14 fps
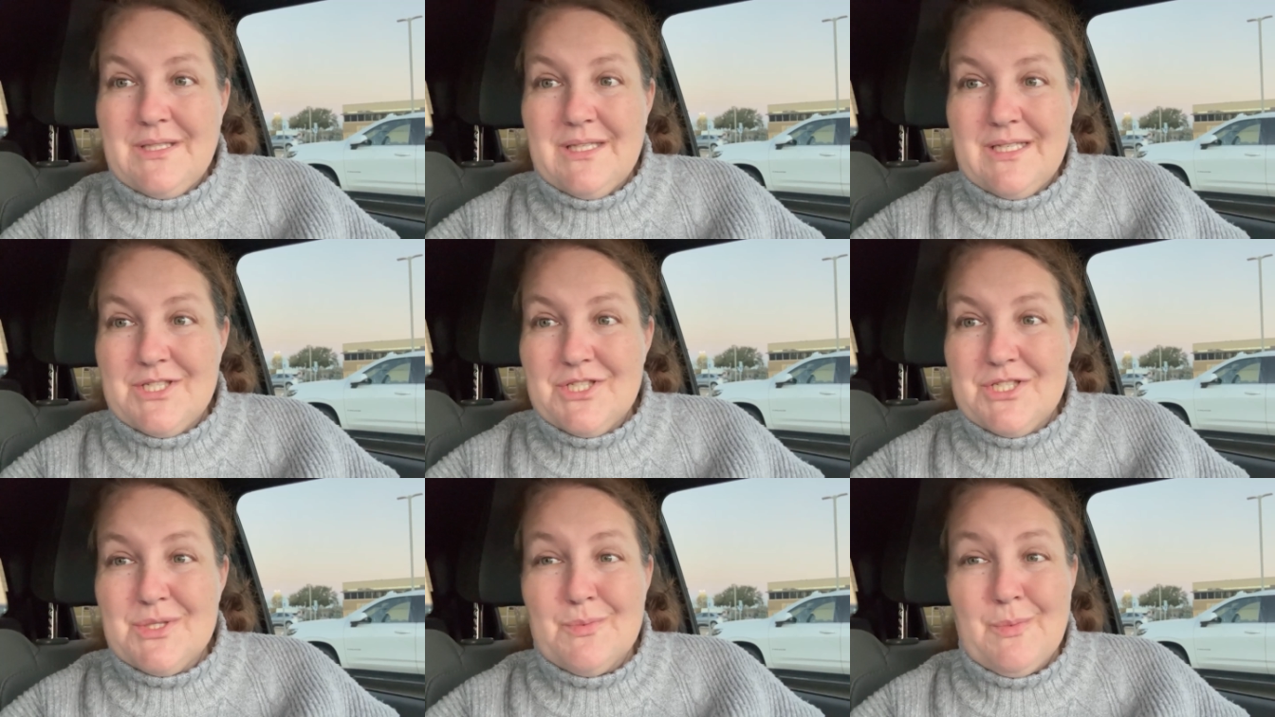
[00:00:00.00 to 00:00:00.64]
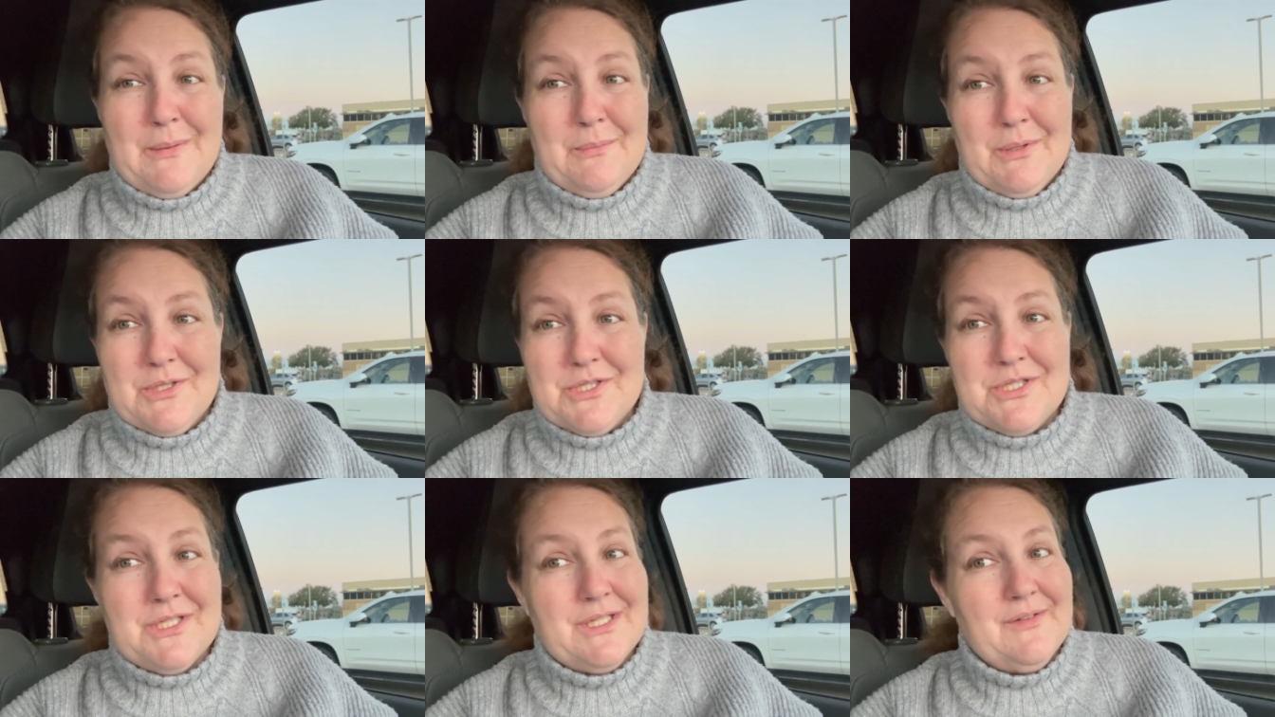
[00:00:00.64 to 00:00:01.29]
least just one
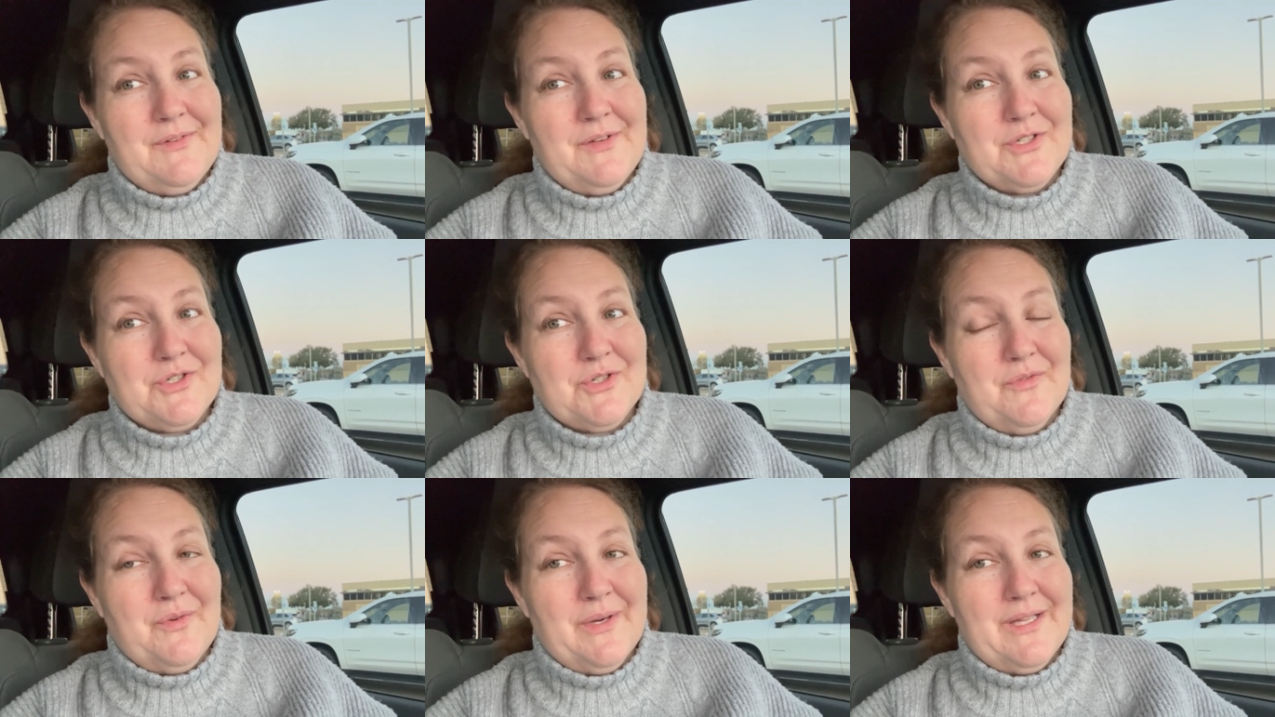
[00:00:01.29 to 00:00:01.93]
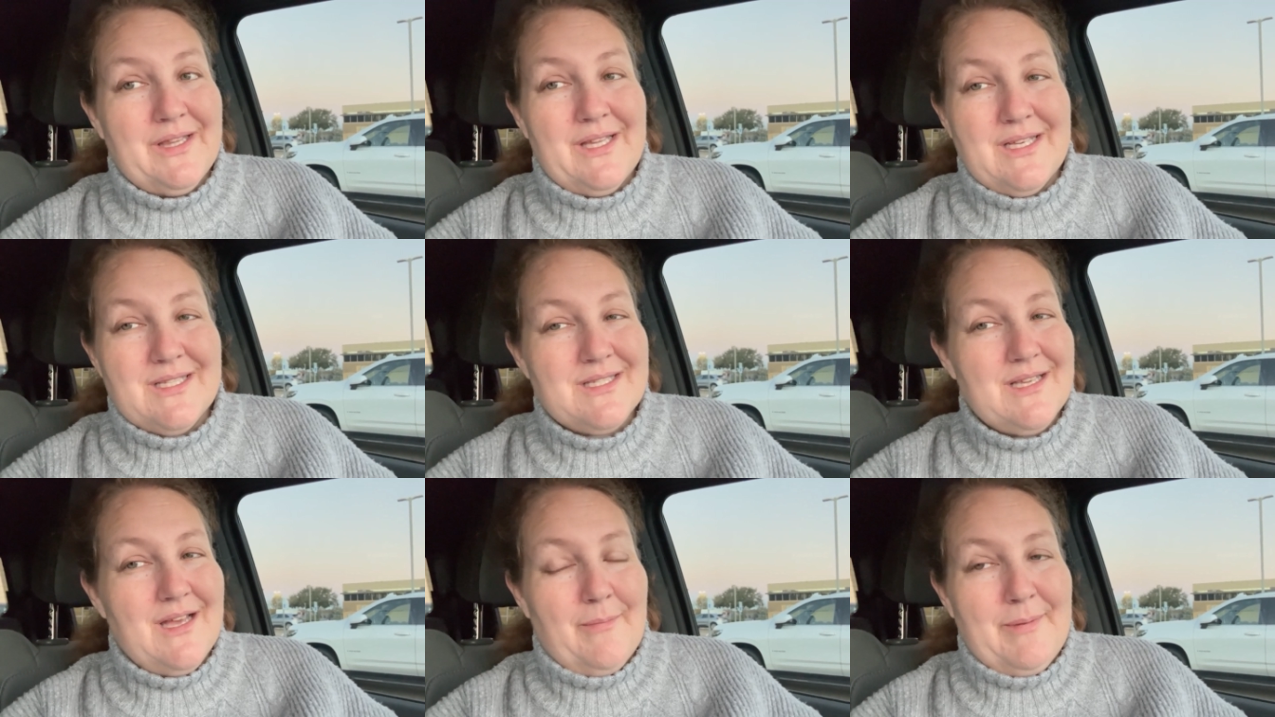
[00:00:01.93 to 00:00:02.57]
person in the future avoid
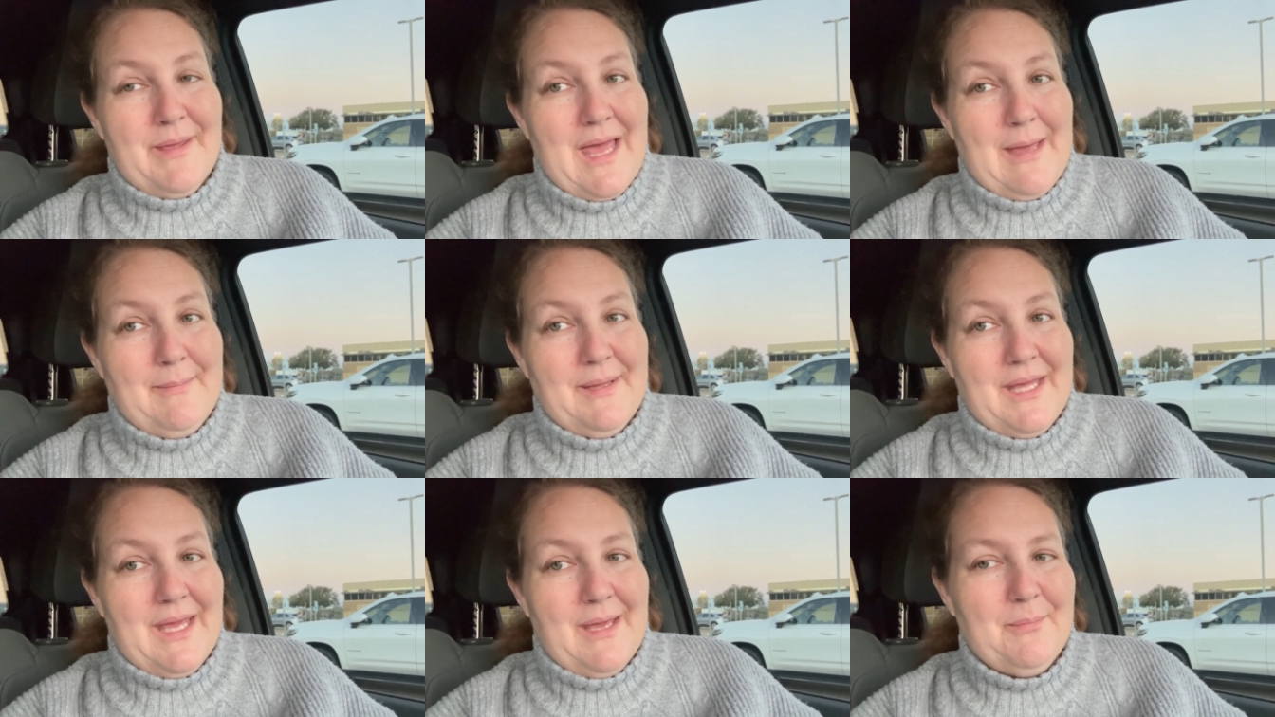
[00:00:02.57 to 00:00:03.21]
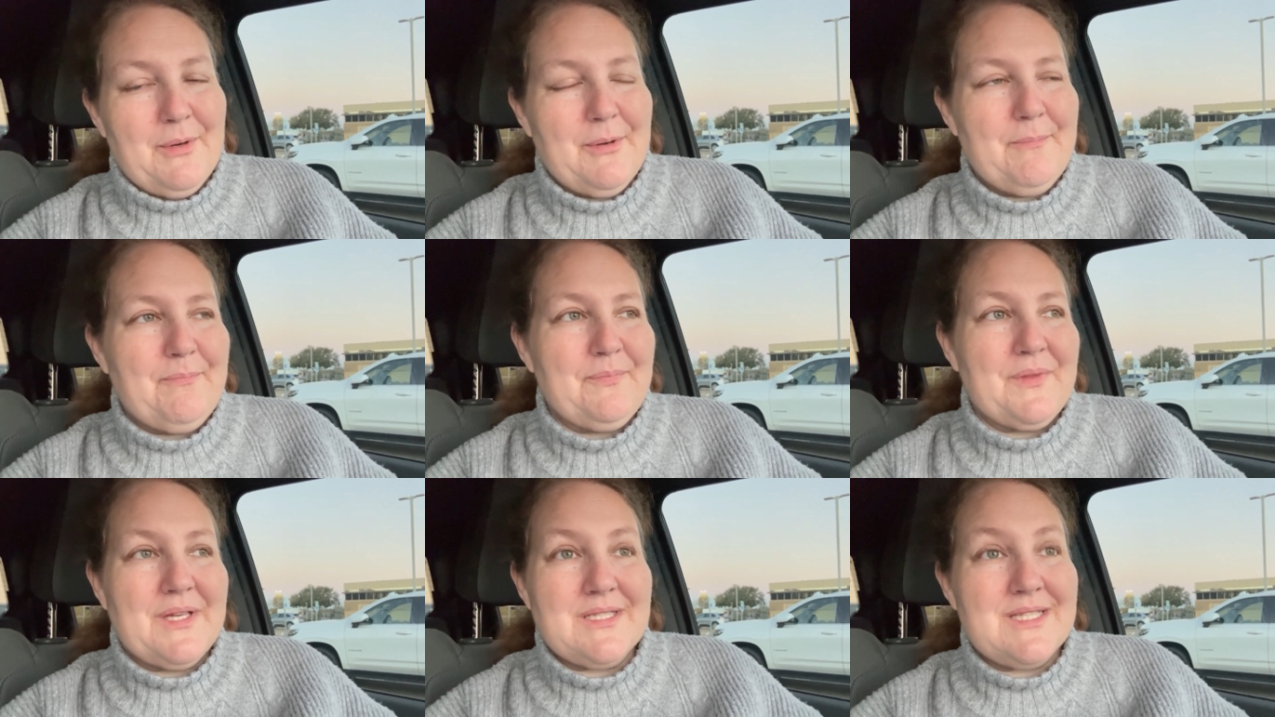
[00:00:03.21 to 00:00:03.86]
this, I'll be a happy camper,
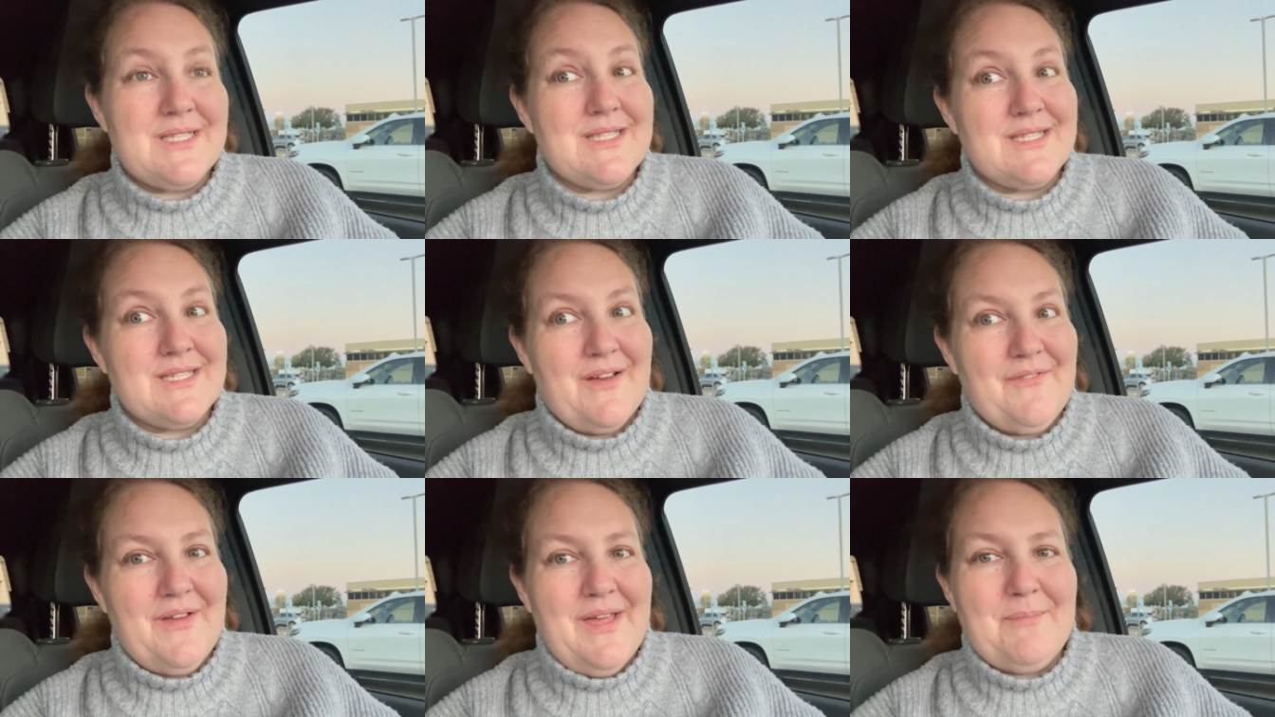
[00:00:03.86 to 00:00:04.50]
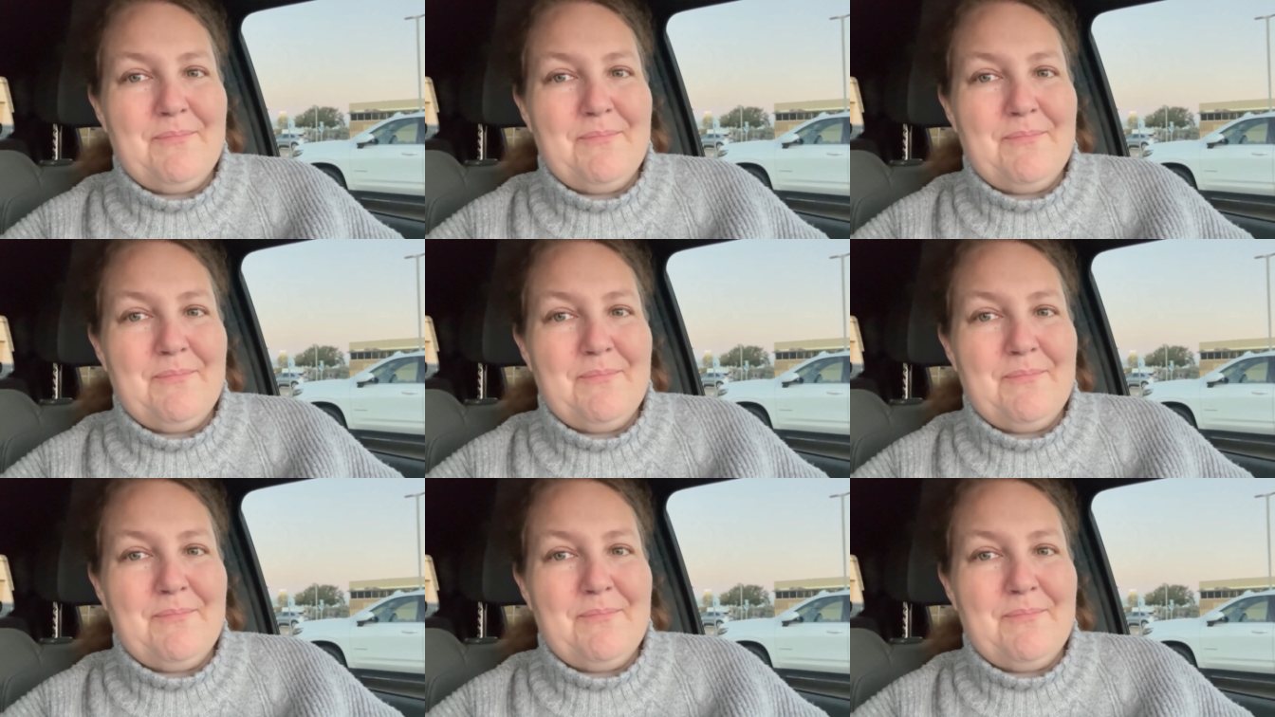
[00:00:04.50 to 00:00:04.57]
because this is not fun.